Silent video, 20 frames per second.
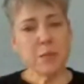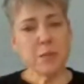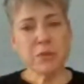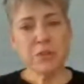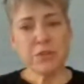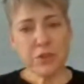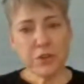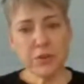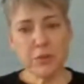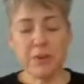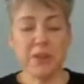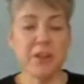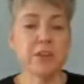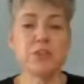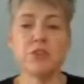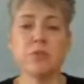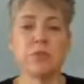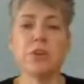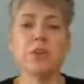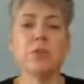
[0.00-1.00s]
and number two,
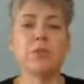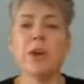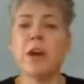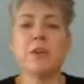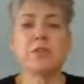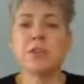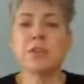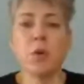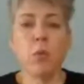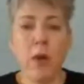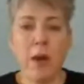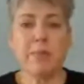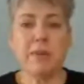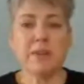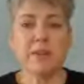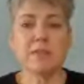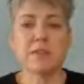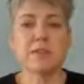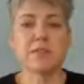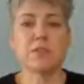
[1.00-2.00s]
because you, you're not using
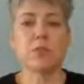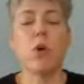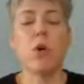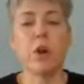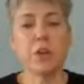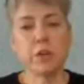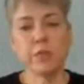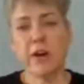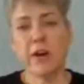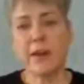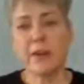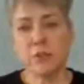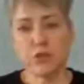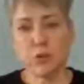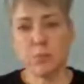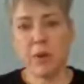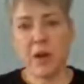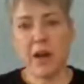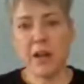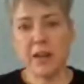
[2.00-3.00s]
weapons. So all you've got
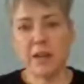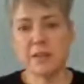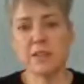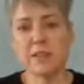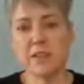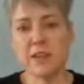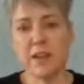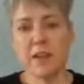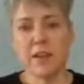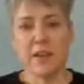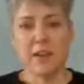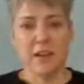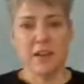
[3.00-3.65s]
is your bodies.